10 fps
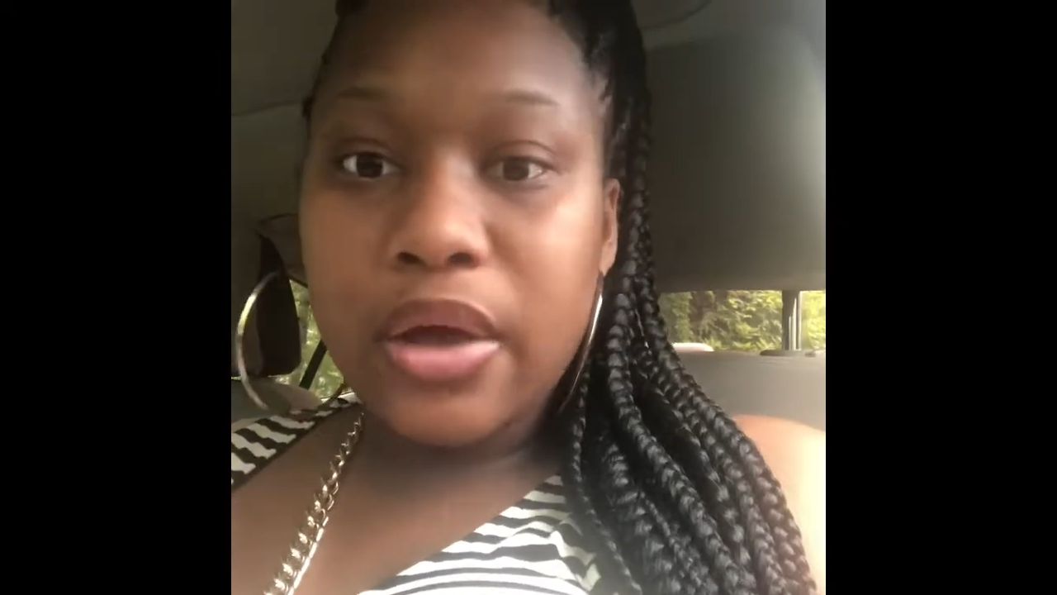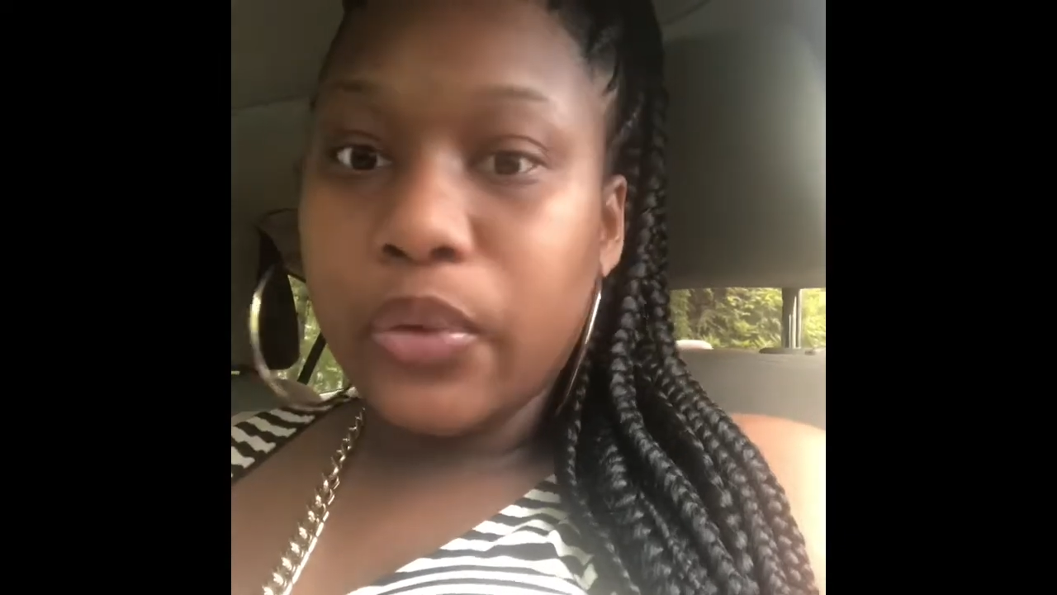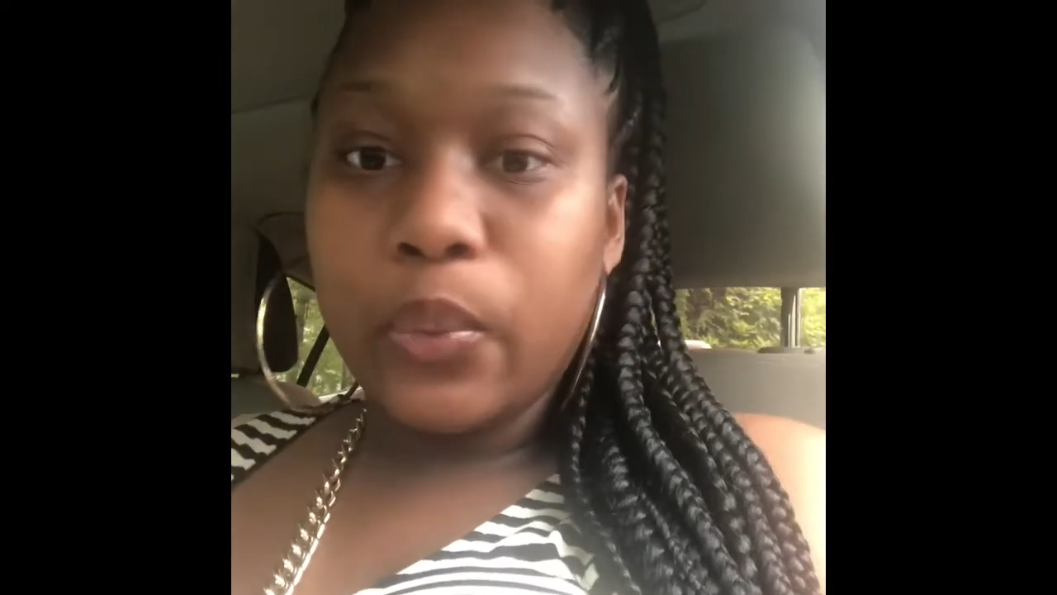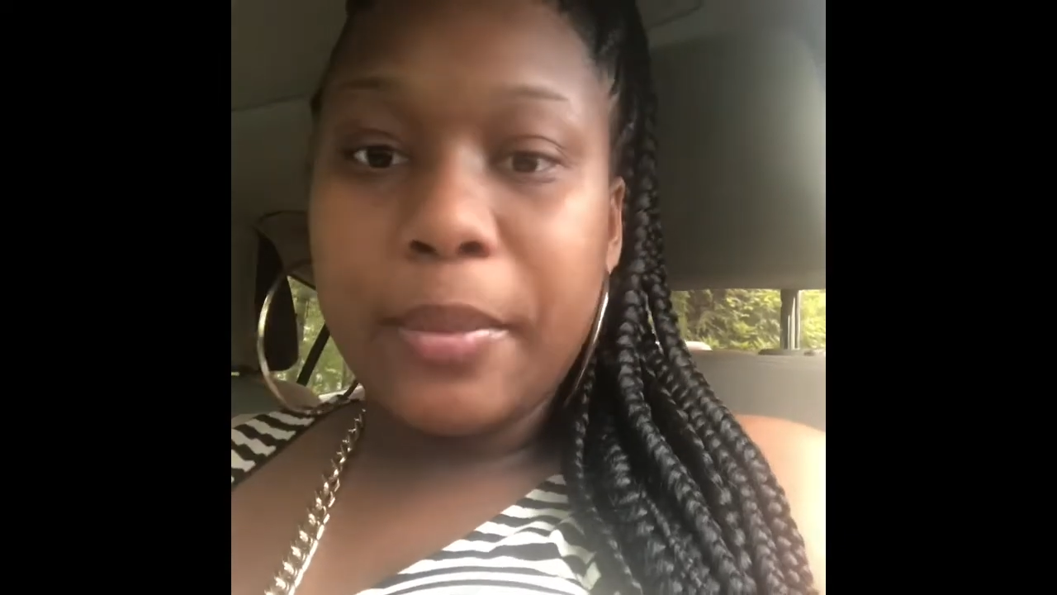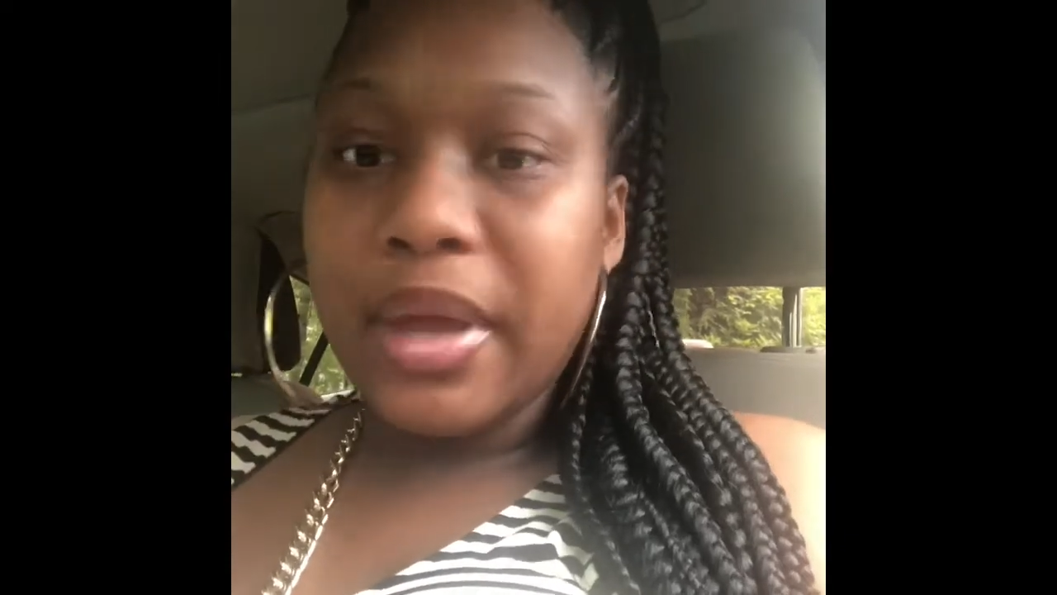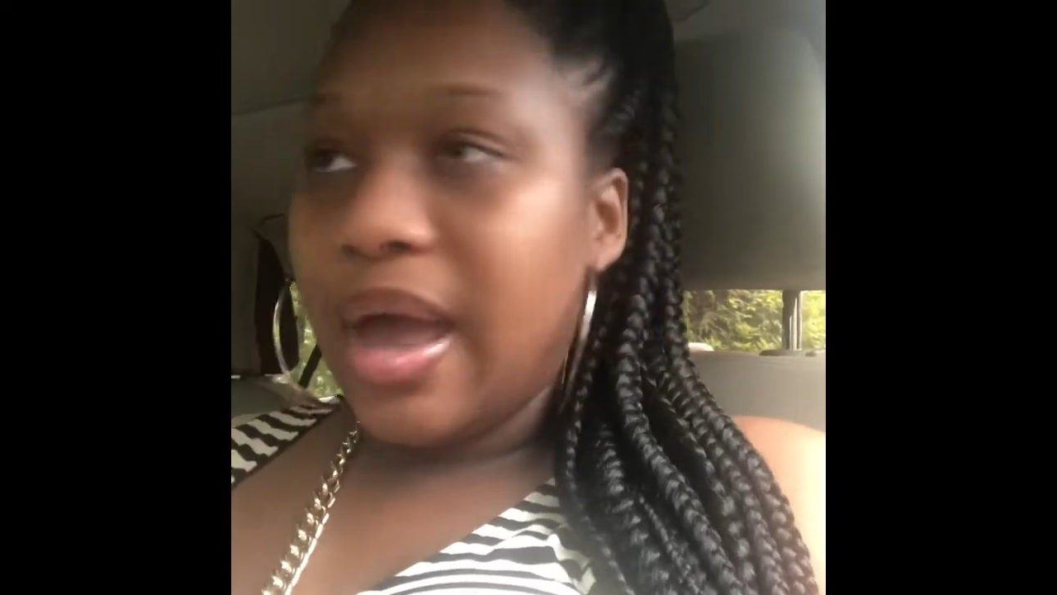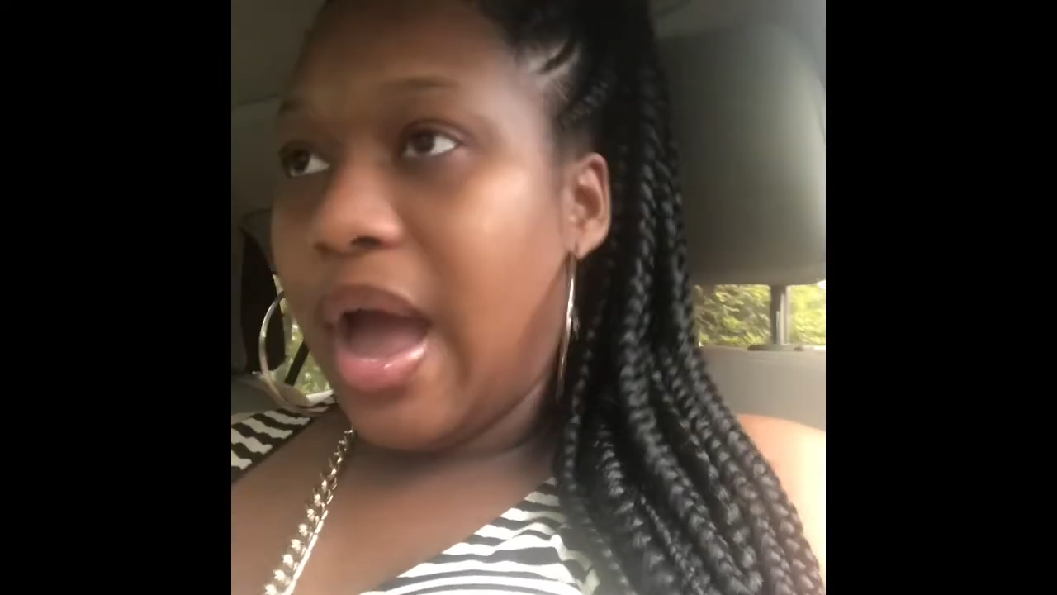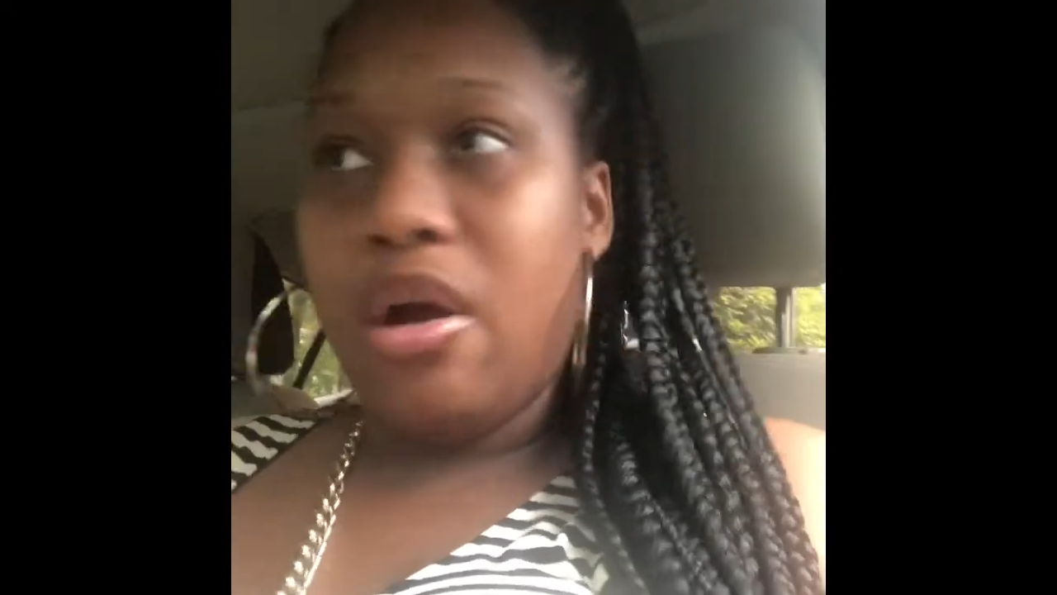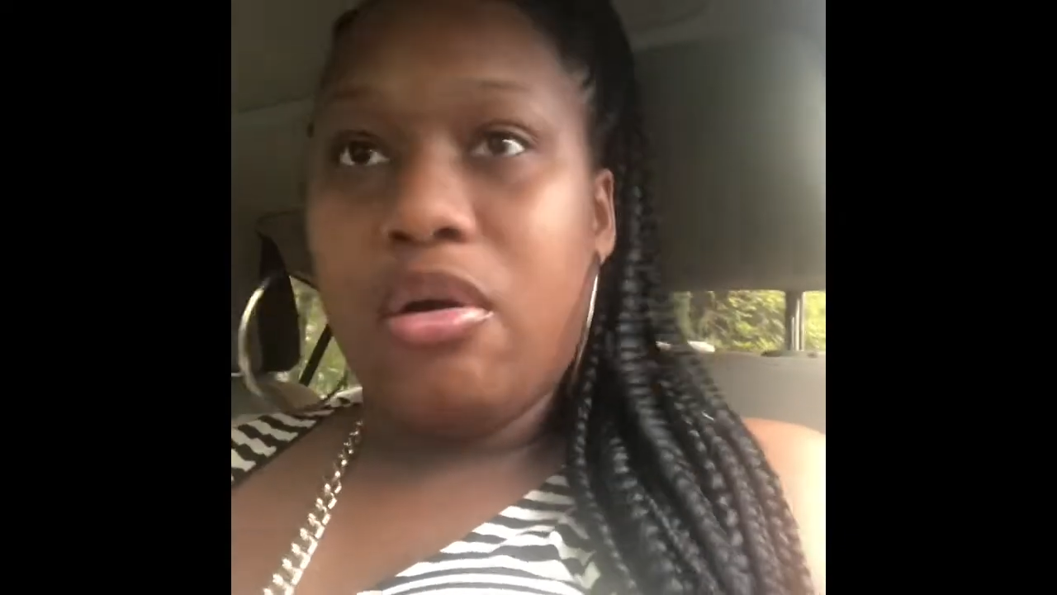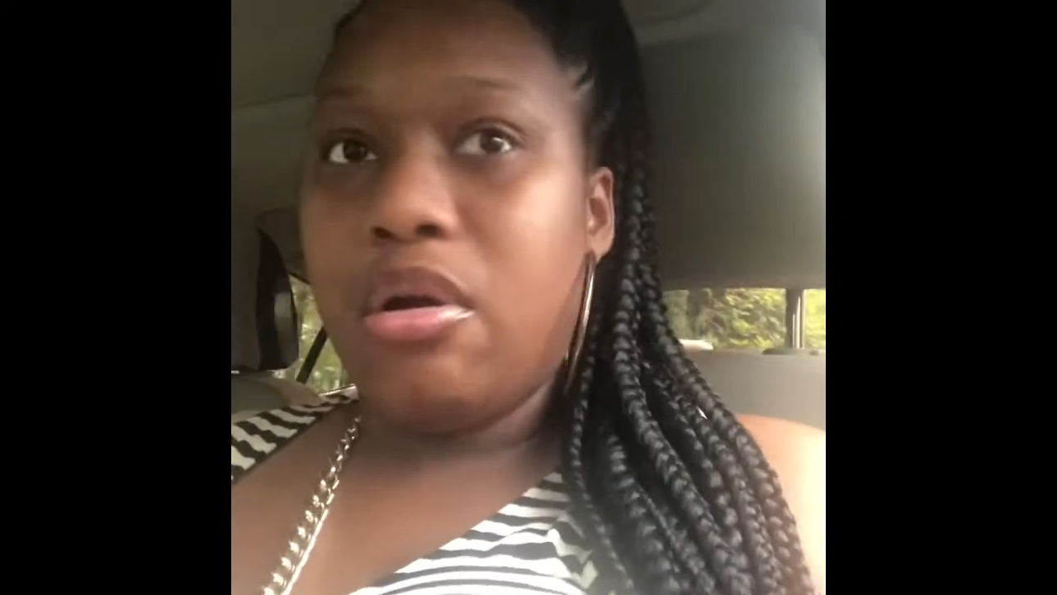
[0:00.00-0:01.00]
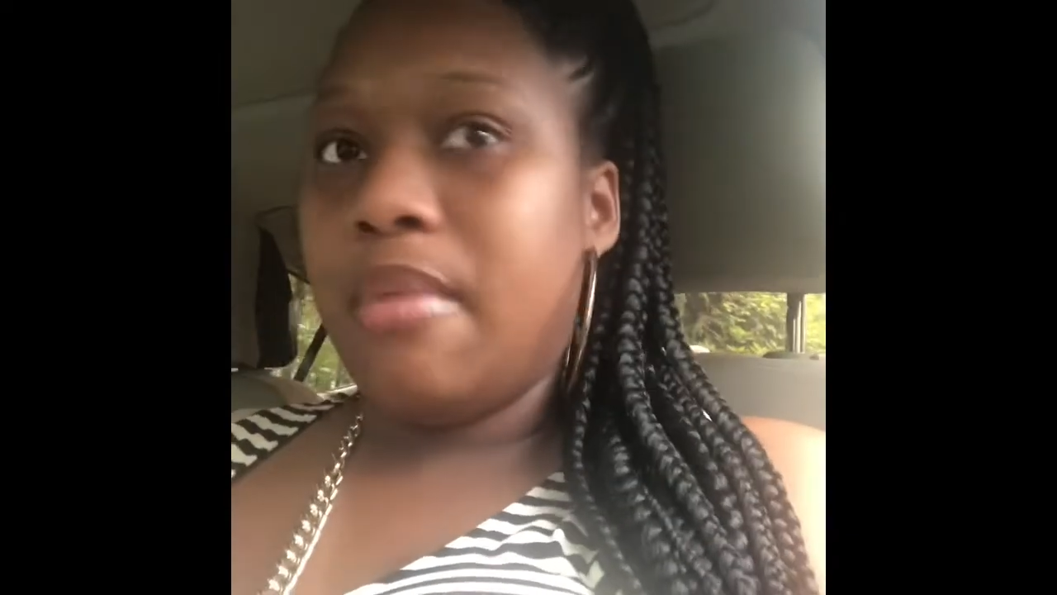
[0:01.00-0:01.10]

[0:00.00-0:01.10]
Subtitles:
other women at all.